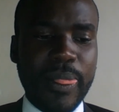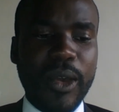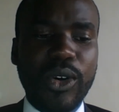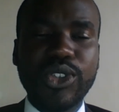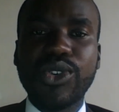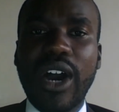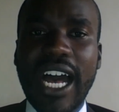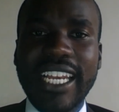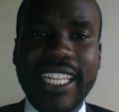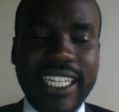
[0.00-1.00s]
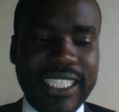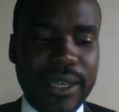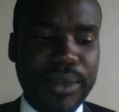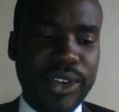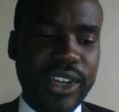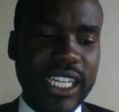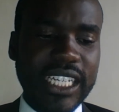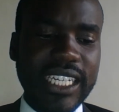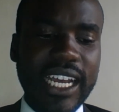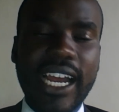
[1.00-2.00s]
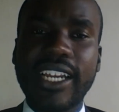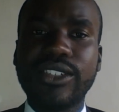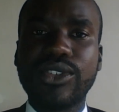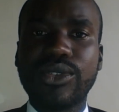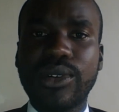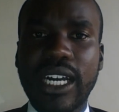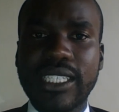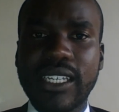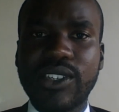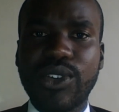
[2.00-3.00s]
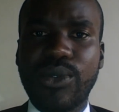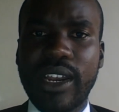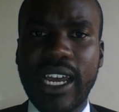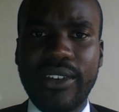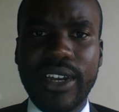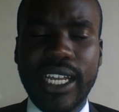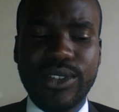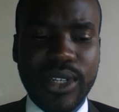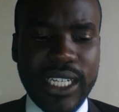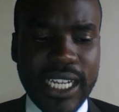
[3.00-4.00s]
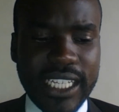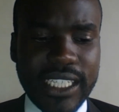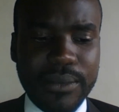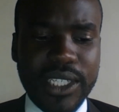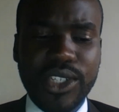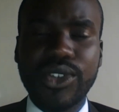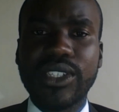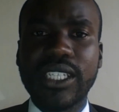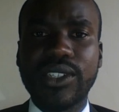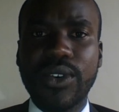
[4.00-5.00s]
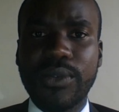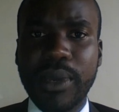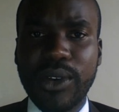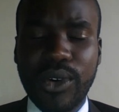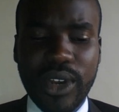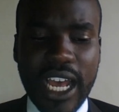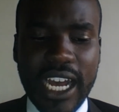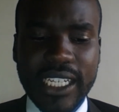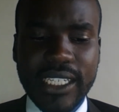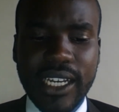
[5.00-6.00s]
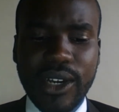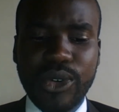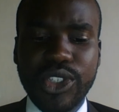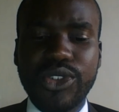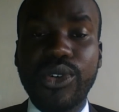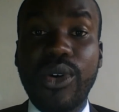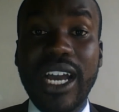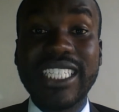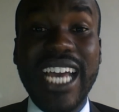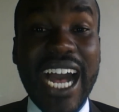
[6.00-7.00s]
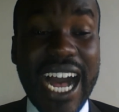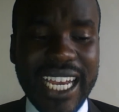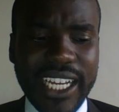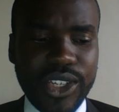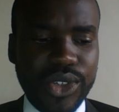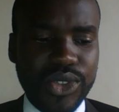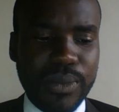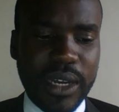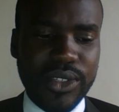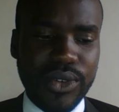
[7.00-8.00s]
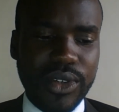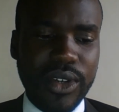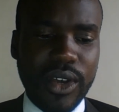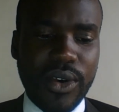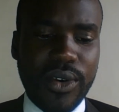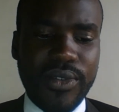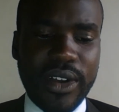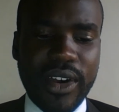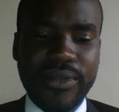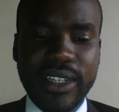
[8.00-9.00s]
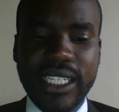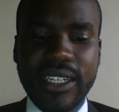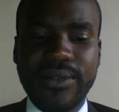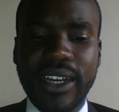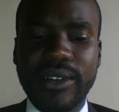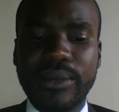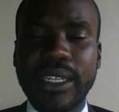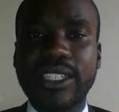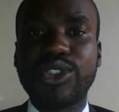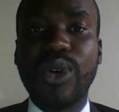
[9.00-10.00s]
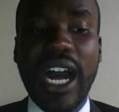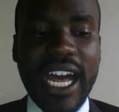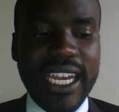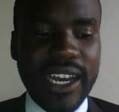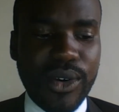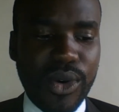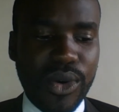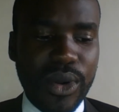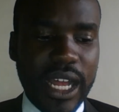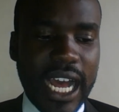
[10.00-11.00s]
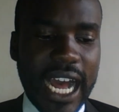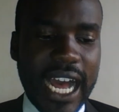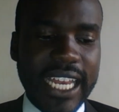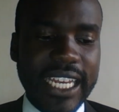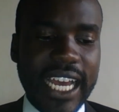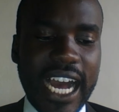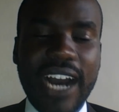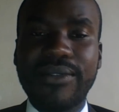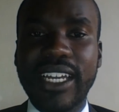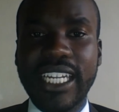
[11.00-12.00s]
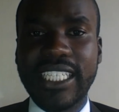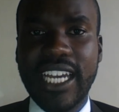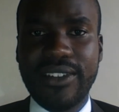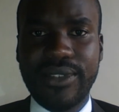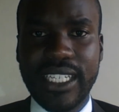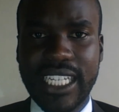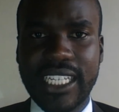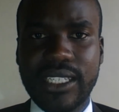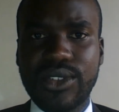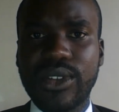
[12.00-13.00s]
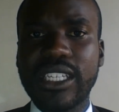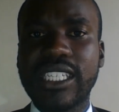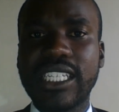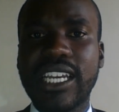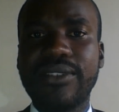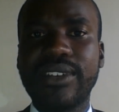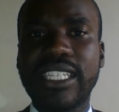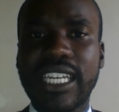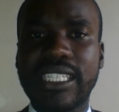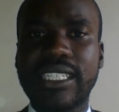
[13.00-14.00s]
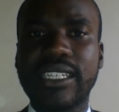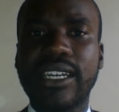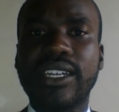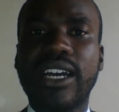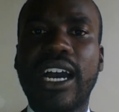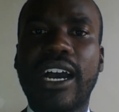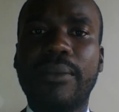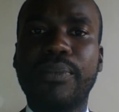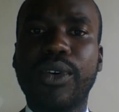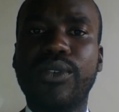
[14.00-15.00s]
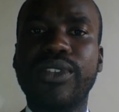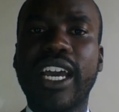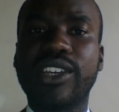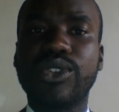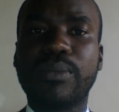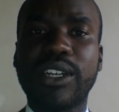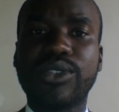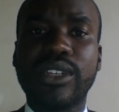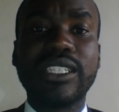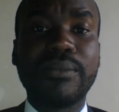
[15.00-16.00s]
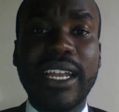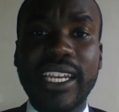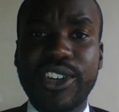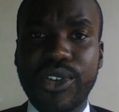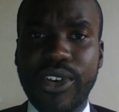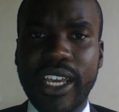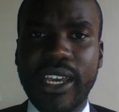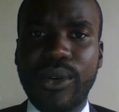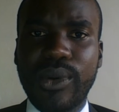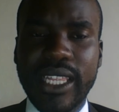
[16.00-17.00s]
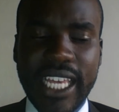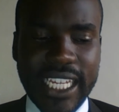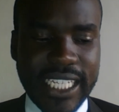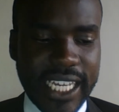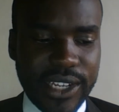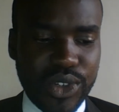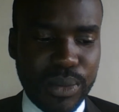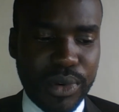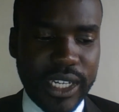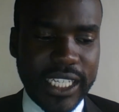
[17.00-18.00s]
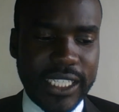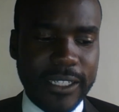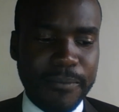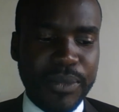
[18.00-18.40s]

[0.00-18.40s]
Also, under that same ingredient, I encourage you to look at section 129 subsection 6 of the Penal Code Act, which requires an accused person of aggravated defilement to undergo and have an HIV test. So this HIV test of the accused person is mandatory when they are taken to police.